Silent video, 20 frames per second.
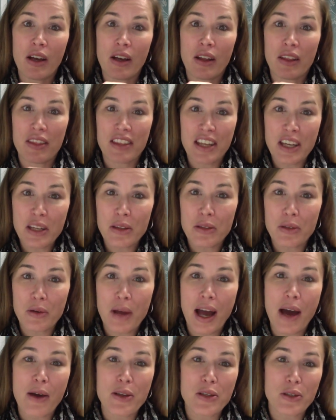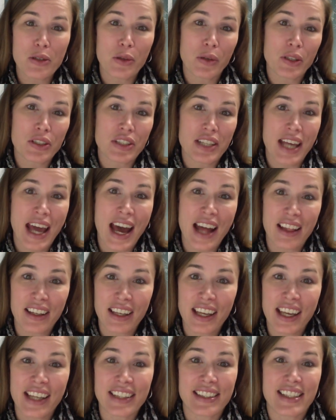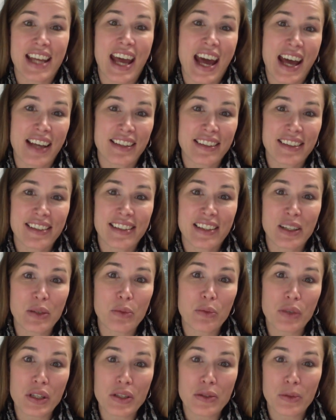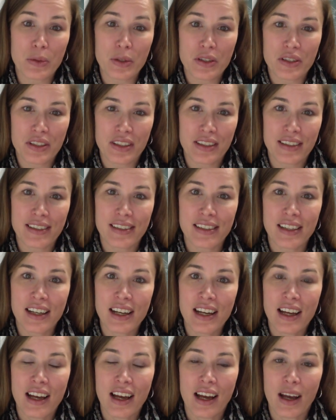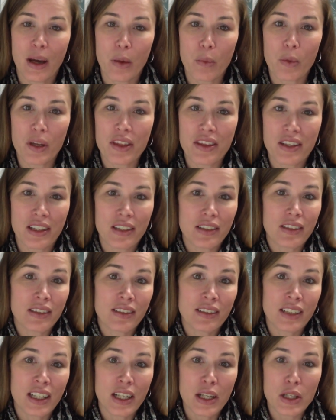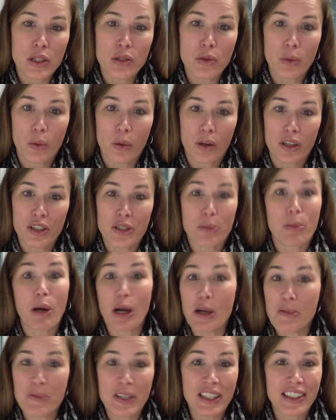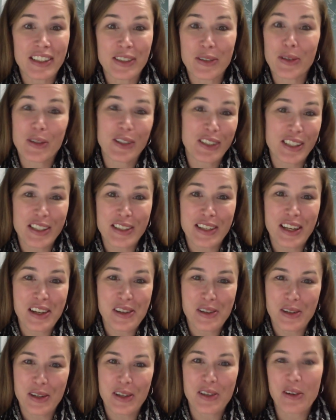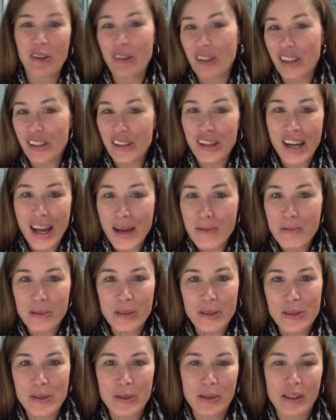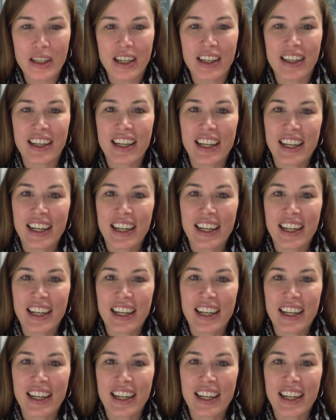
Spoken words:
think through how you're going to allocate tasks and resources within your department, your organization, or your Apple store.